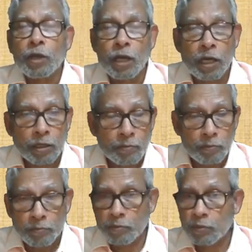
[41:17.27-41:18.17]
are
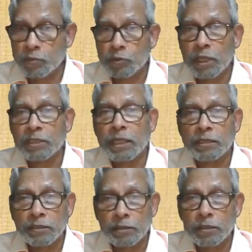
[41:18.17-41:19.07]
so that
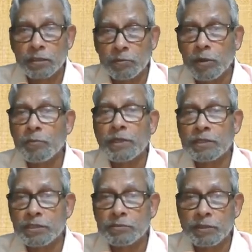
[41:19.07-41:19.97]
development
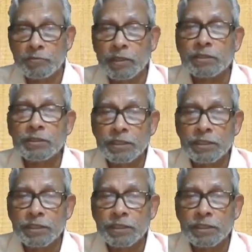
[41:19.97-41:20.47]
is very much